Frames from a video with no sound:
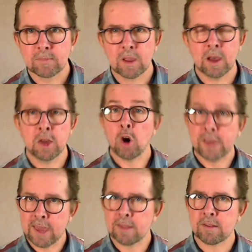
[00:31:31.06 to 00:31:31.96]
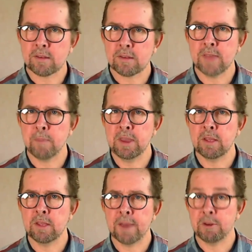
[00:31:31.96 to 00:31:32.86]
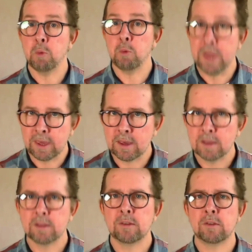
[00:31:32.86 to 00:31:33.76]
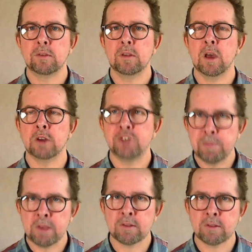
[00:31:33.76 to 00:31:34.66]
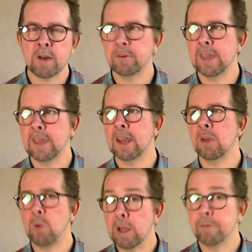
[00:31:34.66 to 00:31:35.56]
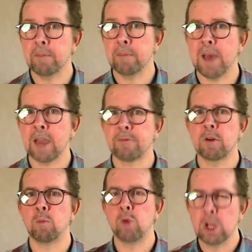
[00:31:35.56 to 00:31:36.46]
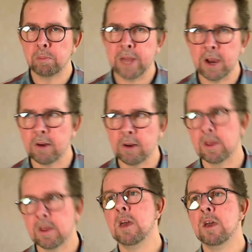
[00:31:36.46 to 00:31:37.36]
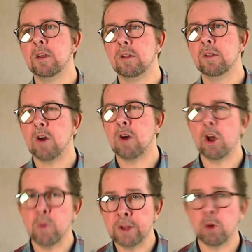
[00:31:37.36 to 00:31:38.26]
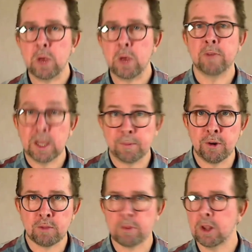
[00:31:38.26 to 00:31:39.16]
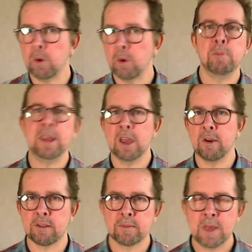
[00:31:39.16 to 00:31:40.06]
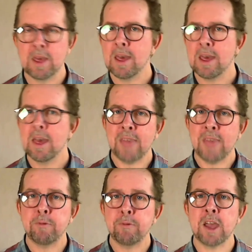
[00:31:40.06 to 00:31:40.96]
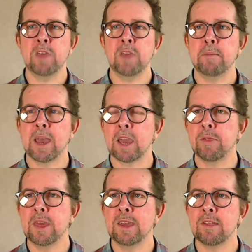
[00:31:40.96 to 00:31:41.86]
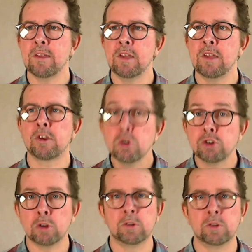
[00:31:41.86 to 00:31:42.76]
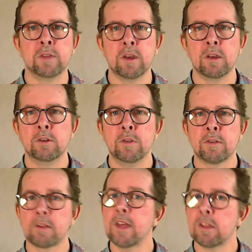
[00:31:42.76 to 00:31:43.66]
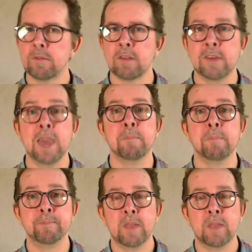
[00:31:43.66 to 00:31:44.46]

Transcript: In our case, that means every week. Shipping stuff, getting real feedback from real players, all the way to real developers with no intermediaries. That fast feedback, I think, is crucial to the success of this game.